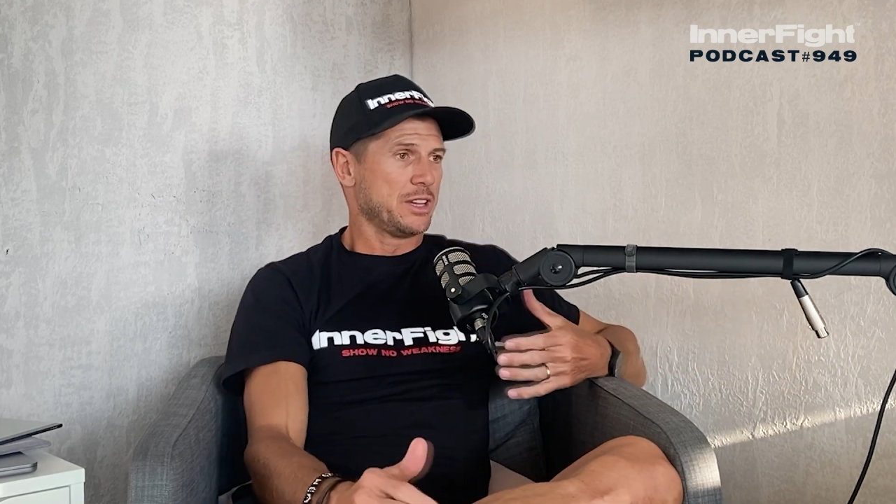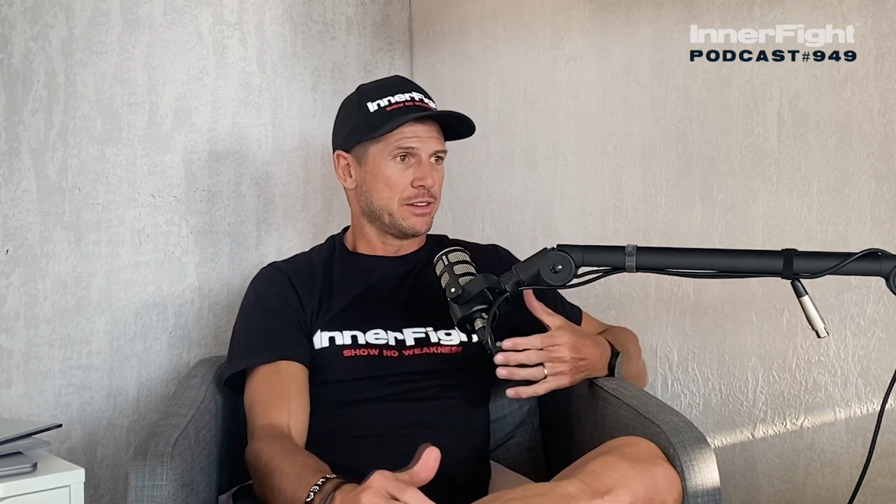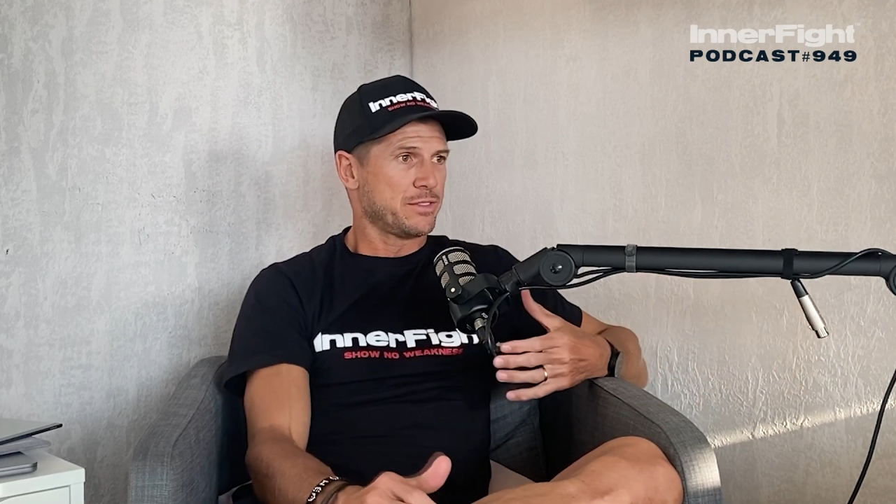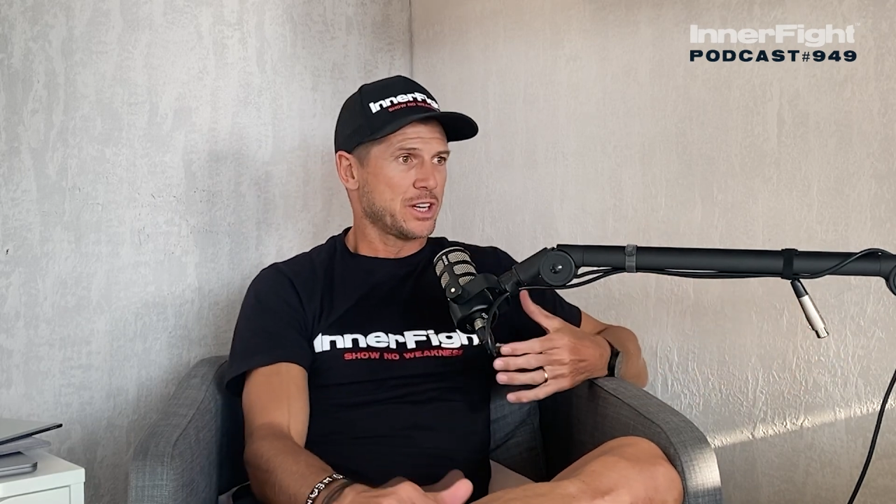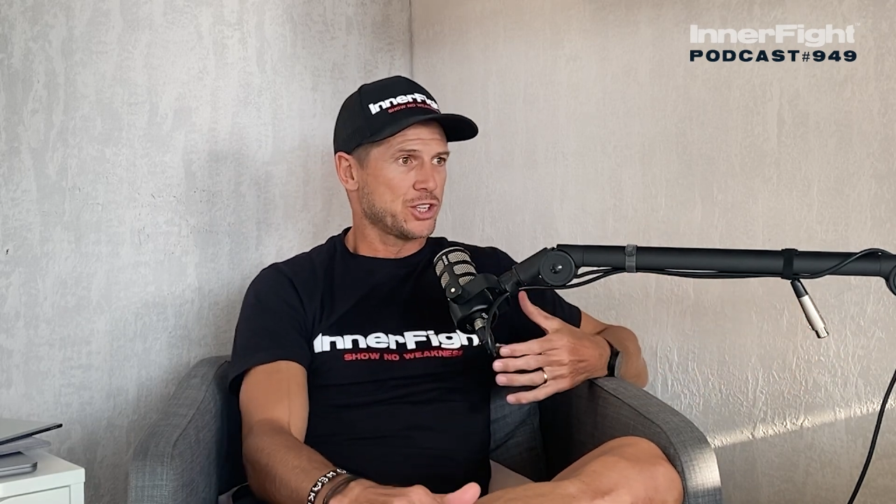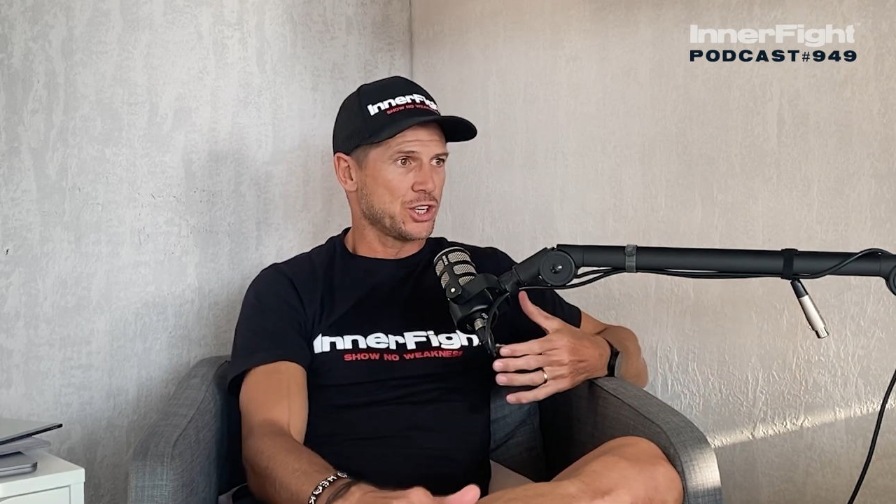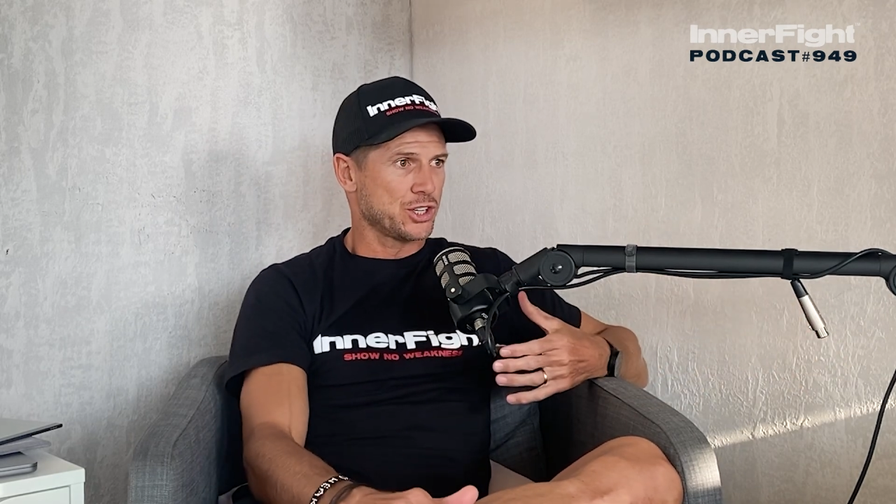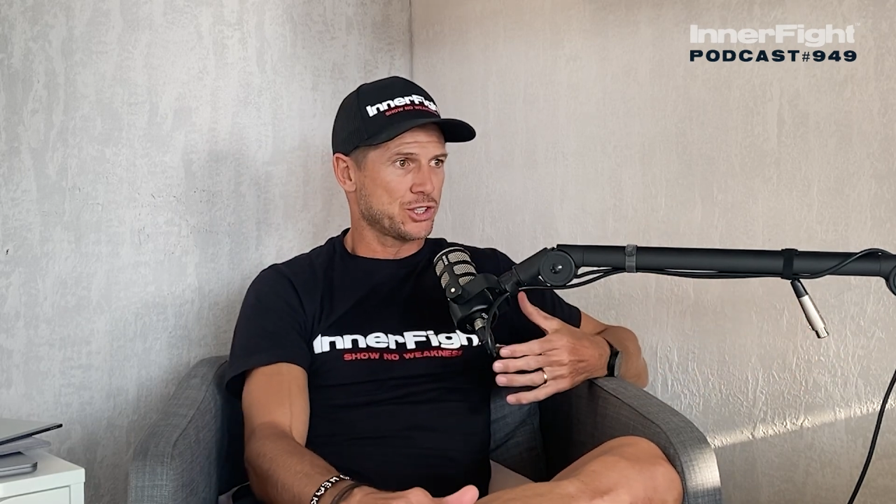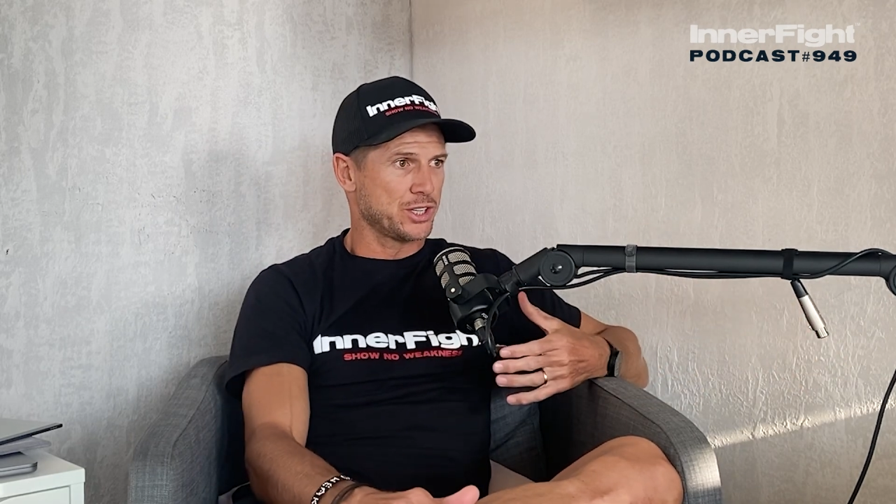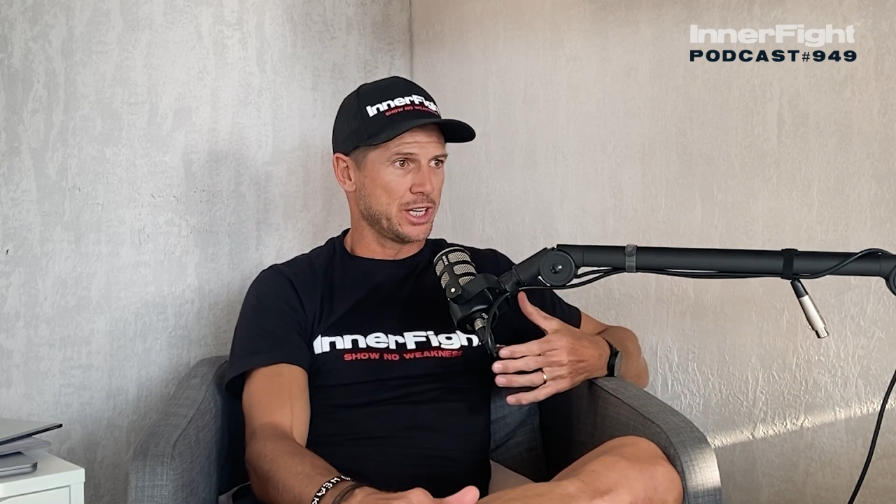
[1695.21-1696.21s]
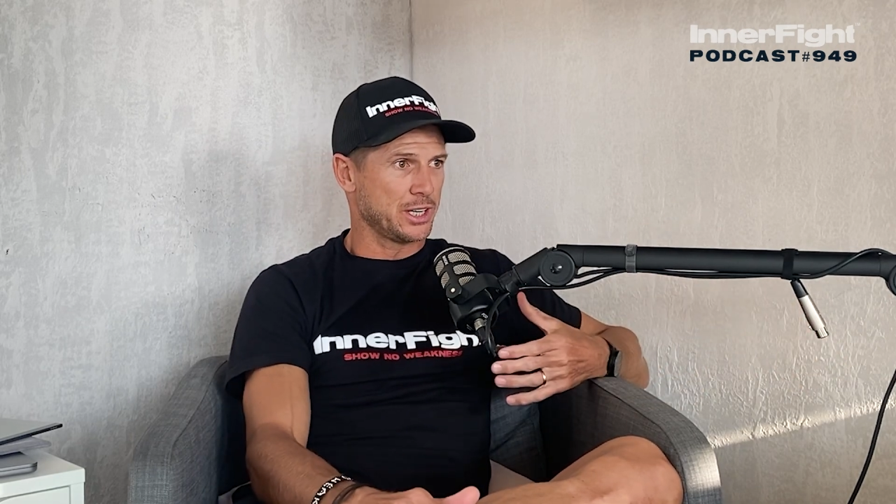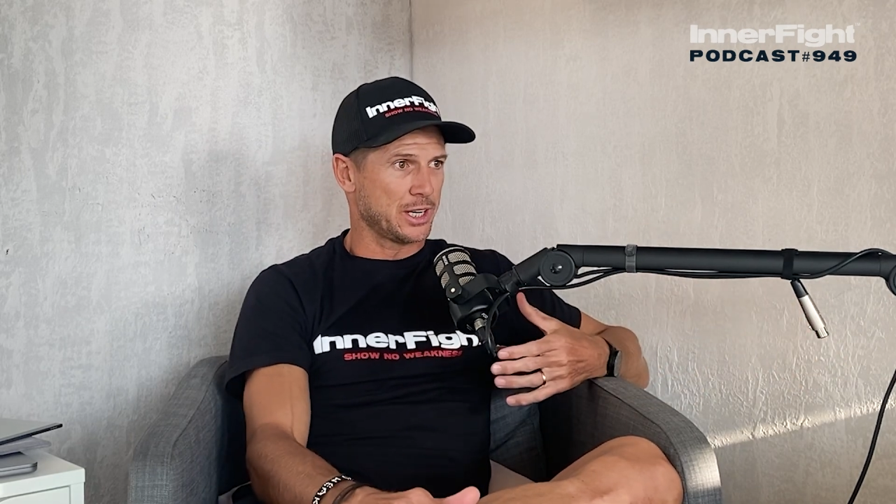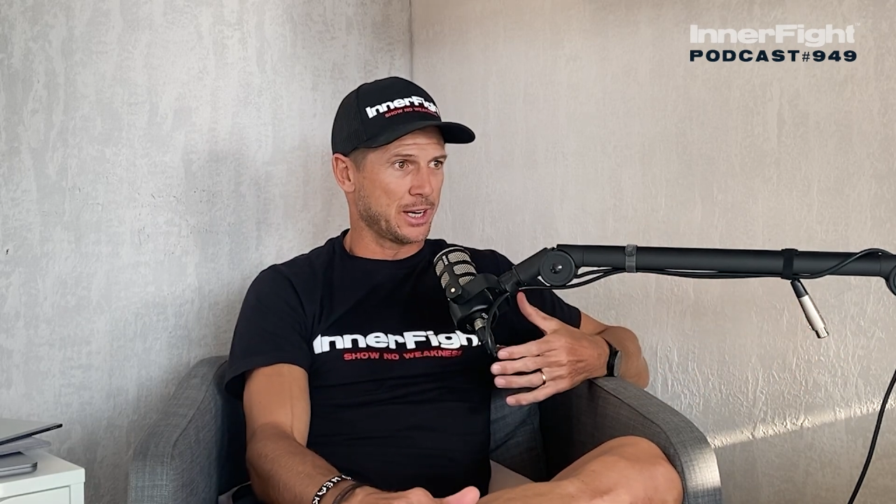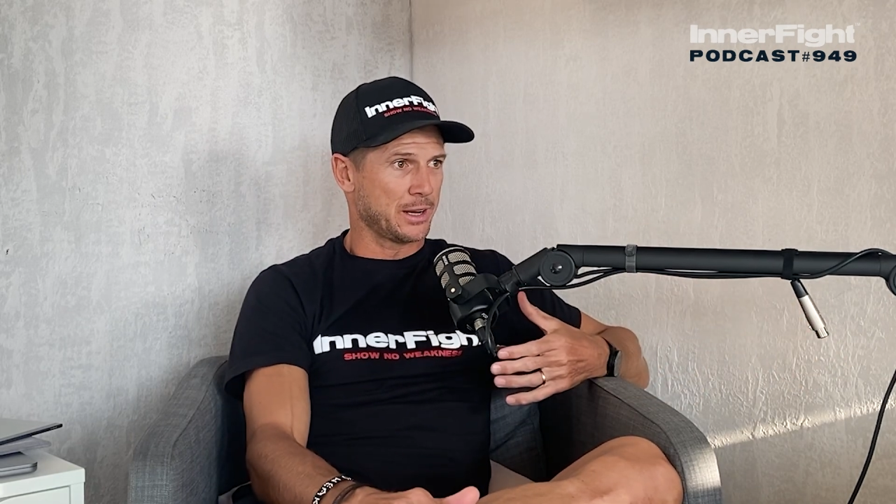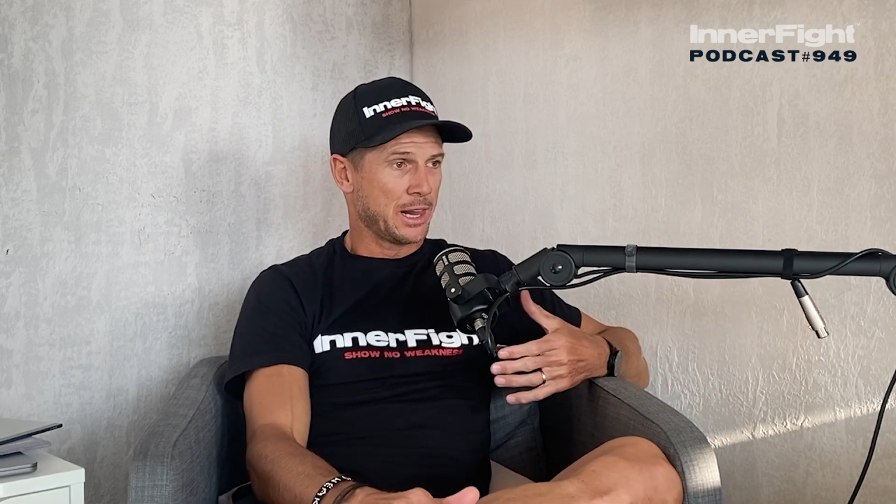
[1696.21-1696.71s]
in the fitness industry,
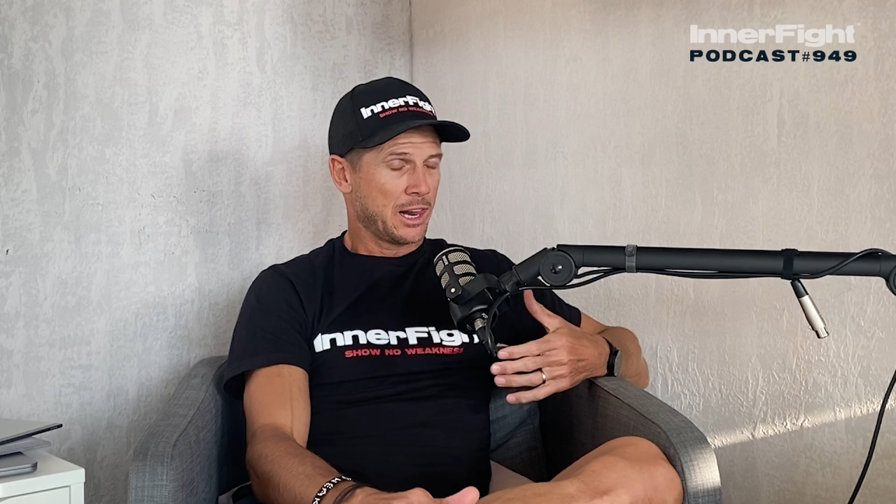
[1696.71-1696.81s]
like